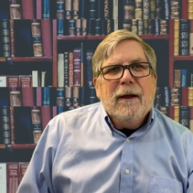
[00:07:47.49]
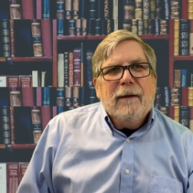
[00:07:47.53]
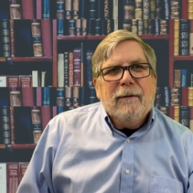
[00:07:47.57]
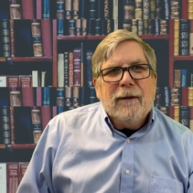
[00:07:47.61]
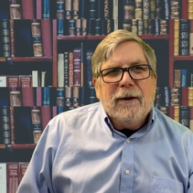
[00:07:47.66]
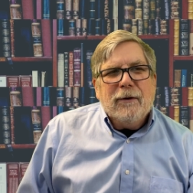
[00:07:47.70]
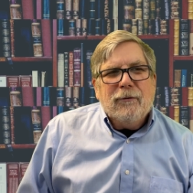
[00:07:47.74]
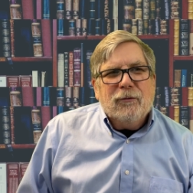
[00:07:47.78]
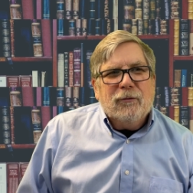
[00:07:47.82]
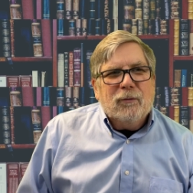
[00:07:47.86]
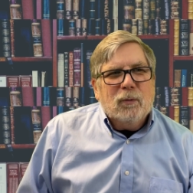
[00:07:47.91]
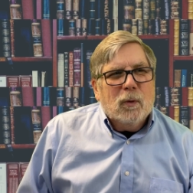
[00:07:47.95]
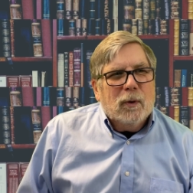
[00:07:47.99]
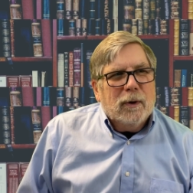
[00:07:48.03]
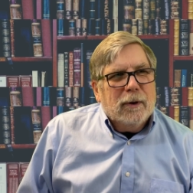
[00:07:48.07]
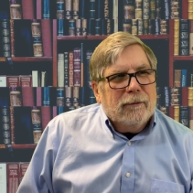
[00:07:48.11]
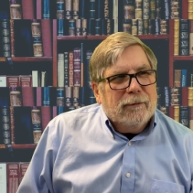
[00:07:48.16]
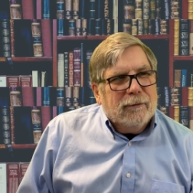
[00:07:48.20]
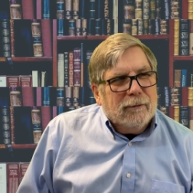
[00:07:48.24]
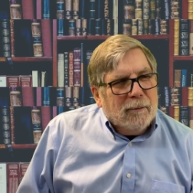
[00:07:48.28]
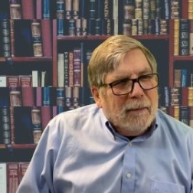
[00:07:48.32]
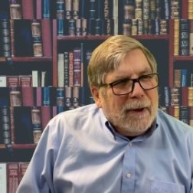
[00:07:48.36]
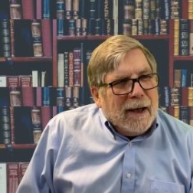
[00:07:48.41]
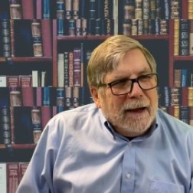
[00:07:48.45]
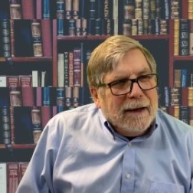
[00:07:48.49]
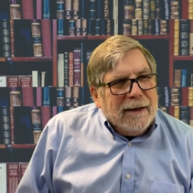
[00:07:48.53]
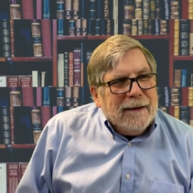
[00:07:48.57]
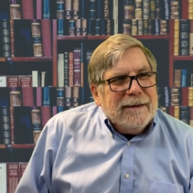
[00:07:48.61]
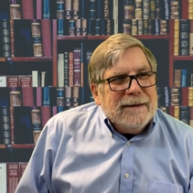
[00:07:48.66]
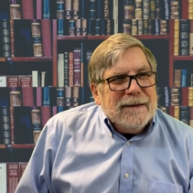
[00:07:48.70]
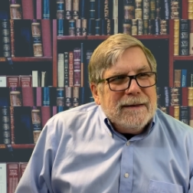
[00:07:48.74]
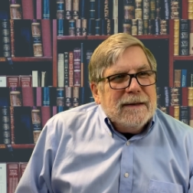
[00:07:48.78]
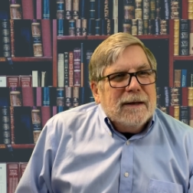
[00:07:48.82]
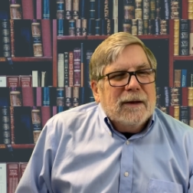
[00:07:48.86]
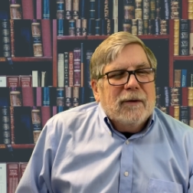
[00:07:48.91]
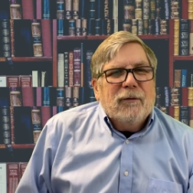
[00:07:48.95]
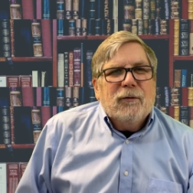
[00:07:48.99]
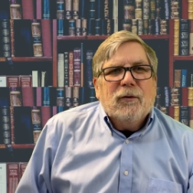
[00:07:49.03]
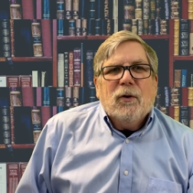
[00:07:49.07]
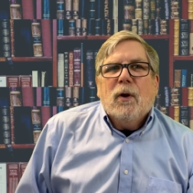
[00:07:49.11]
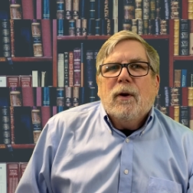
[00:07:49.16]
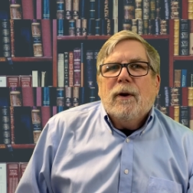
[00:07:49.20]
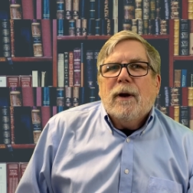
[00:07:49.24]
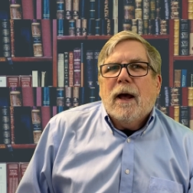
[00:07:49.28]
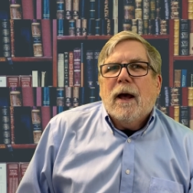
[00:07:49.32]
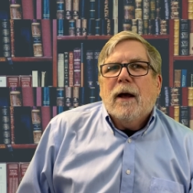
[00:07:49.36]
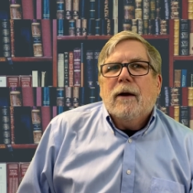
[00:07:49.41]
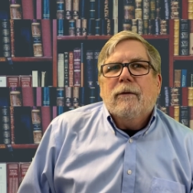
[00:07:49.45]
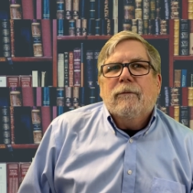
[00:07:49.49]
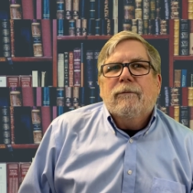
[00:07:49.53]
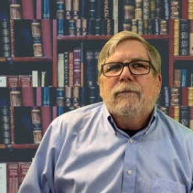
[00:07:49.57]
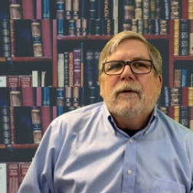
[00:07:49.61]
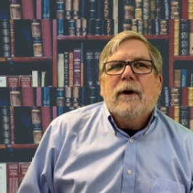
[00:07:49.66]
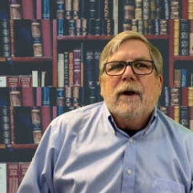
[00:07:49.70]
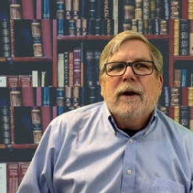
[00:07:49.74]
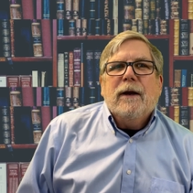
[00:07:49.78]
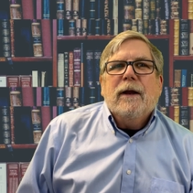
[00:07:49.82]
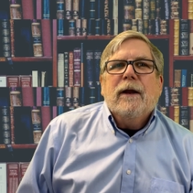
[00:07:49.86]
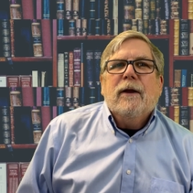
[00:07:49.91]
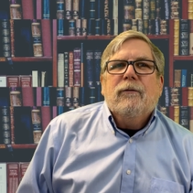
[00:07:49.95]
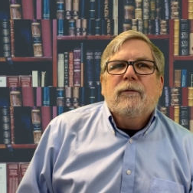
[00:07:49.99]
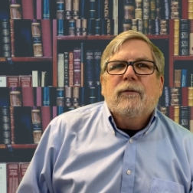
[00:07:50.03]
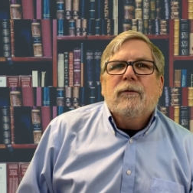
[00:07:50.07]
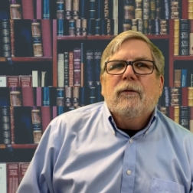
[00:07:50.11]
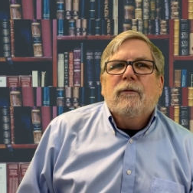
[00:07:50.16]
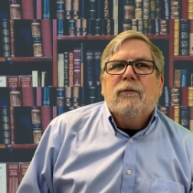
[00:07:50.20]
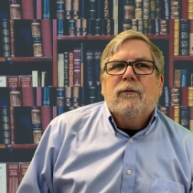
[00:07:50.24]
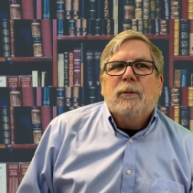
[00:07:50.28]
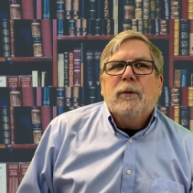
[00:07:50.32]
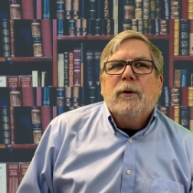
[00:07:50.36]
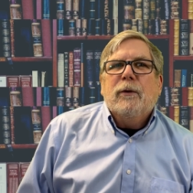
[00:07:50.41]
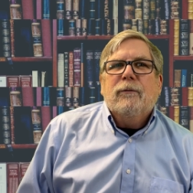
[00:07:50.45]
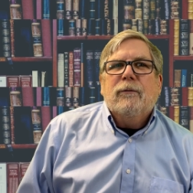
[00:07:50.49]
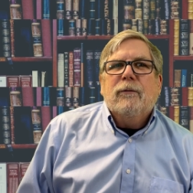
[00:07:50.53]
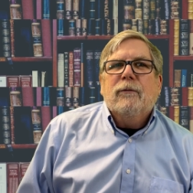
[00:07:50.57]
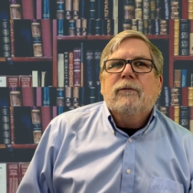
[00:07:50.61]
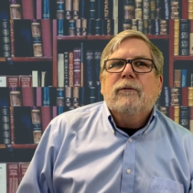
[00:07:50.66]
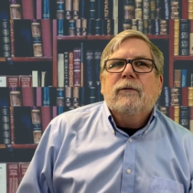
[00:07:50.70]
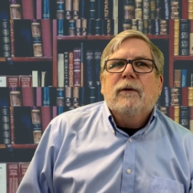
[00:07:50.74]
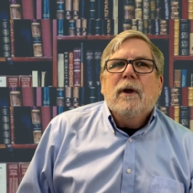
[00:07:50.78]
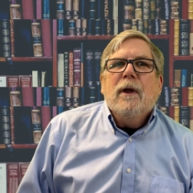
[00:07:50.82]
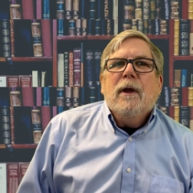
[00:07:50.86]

They just wanted some ideas on how to finance this business.